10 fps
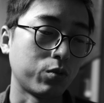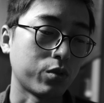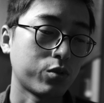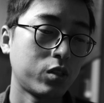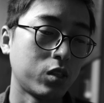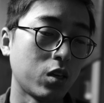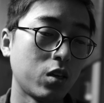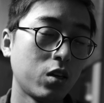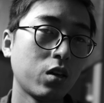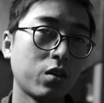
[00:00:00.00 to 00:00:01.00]
we'll
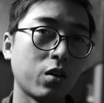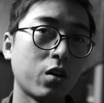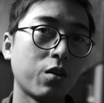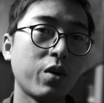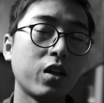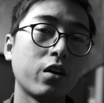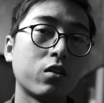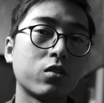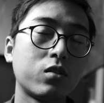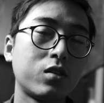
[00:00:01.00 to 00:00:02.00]
see uh, mainly
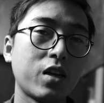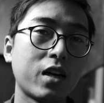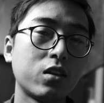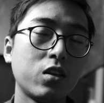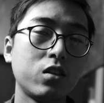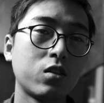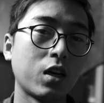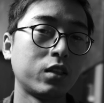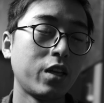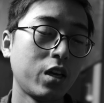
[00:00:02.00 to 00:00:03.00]
on Saturday,
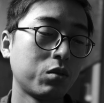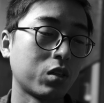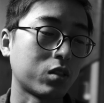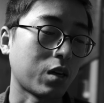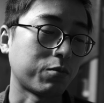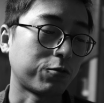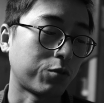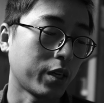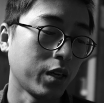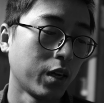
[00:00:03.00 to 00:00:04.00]
Sunday because I'm
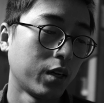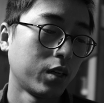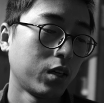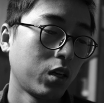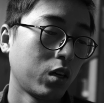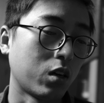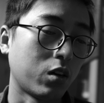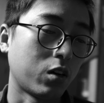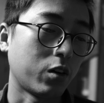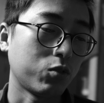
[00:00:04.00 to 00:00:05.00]
free.
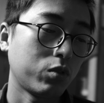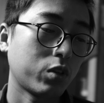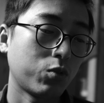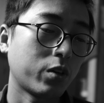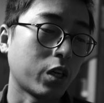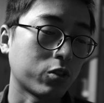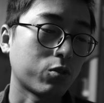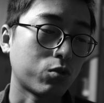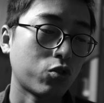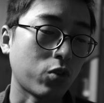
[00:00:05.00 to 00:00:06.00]
Uh, we, we can
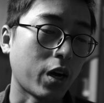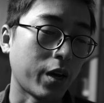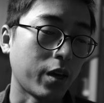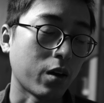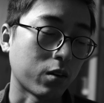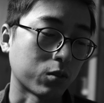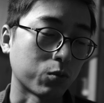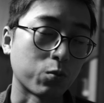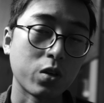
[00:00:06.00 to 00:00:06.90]
also try on